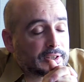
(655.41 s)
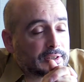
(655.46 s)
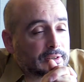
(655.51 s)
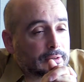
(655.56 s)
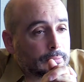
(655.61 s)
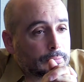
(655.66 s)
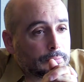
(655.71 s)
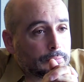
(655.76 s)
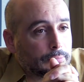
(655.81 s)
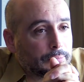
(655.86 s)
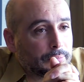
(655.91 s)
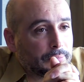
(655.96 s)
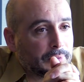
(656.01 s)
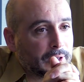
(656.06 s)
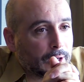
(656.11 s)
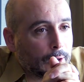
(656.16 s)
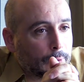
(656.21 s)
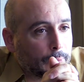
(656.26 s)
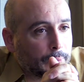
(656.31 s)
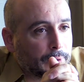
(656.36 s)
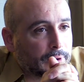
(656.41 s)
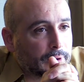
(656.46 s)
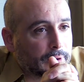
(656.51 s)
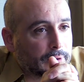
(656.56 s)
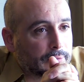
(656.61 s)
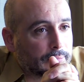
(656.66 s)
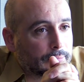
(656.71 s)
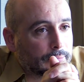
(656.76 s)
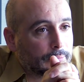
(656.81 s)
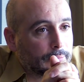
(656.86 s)
Just get on with
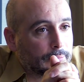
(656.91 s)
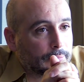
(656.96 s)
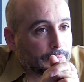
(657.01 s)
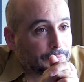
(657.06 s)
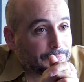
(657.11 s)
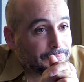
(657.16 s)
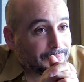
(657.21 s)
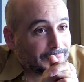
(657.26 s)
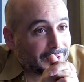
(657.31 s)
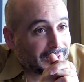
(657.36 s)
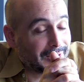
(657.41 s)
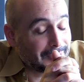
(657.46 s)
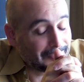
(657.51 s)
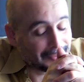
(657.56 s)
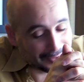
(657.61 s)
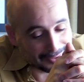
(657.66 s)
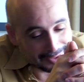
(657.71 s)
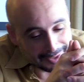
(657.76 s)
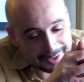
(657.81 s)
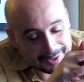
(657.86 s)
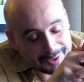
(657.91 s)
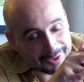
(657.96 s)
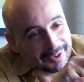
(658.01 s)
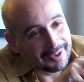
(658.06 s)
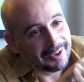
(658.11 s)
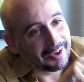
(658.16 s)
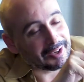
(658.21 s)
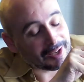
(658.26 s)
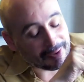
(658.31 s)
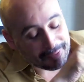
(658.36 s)
it and keep
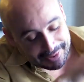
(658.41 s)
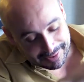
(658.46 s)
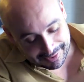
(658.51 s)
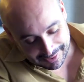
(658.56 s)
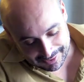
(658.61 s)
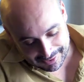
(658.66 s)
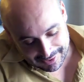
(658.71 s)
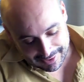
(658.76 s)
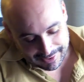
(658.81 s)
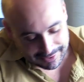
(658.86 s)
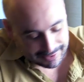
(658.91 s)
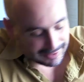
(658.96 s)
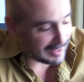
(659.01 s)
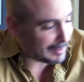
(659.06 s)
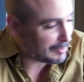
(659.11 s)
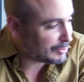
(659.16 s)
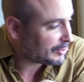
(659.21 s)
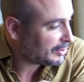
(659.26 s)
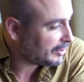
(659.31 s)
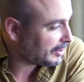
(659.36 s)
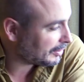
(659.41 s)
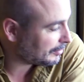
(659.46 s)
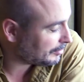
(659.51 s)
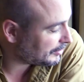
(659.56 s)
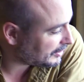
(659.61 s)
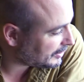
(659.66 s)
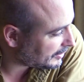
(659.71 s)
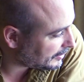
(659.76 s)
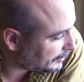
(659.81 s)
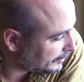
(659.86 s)
another 6 years, keep trying.
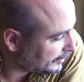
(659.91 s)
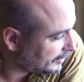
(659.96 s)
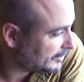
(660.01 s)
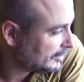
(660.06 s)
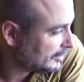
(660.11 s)
Yeah.